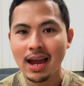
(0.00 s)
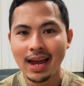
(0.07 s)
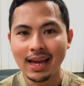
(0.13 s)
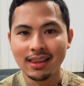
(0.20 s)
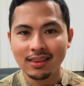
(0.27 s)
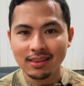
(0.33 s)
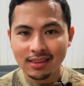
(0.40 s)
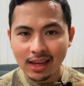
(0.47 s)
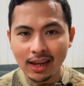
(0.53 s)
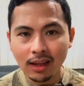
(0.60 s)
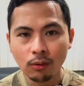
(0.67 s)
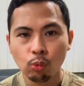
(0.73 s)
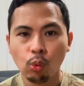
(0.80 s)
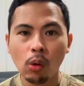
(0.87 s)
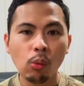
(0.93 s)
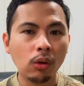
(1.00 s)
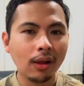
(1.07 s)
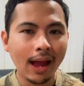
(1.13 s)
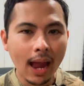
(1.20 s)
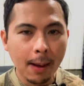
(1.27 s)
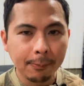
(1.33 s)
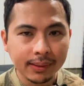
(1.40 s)
And then what will
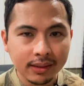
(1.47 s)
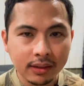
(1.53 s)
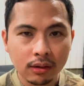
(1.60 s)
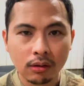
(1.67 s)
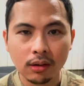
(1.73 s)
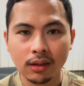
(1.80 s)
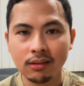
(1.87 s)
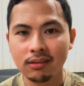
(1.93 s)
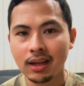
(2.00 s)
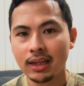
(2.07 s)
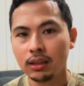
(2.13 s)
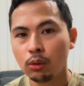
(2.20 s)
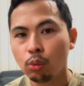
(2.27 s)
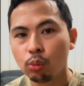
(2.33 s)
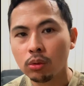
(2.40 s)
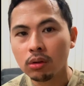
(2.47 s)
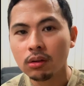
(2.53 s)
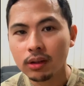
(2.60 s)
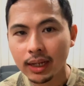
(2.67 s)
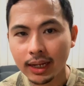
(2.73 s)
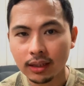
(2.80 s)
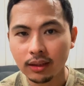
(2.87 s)
happen here is that you will
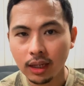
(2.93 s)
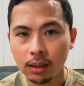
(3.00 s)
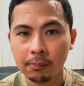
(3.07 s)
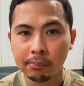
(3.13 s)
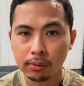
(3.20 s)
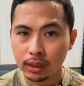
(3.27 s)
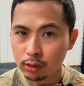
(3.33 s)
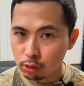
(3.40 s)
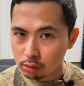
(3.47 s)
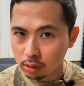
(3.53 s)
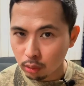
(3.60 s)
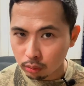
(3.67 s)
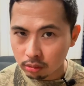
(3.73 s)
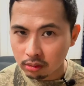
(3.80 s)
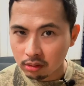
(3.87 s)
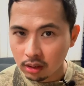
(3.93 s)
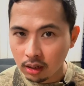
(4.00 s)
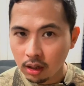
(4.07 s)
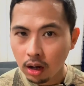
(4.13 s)
get a bridge note,